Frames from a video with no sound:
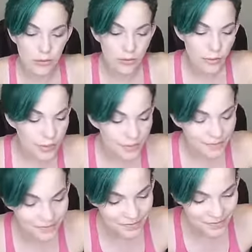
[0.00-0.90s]
Whoops.
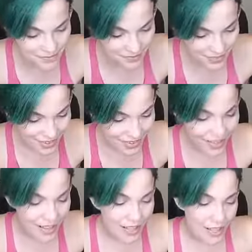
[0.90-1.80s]

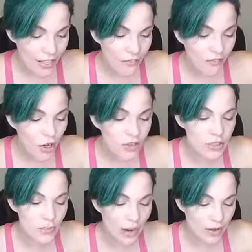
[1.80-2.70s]
The false
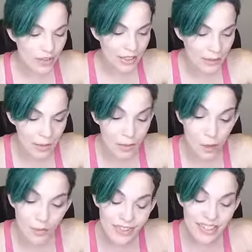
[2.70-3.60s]
power can be
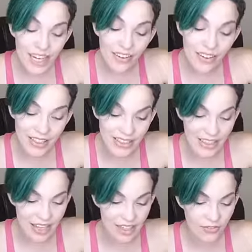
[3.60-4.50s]
momentarily
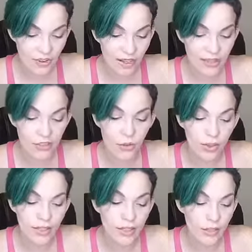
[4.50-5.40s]
satisfying to
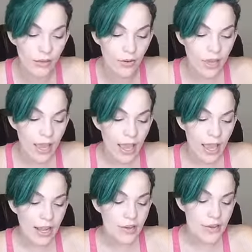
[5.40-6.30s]
our ego,
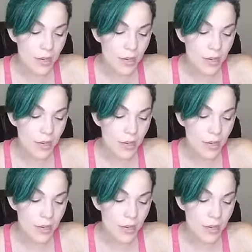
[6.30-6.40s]
and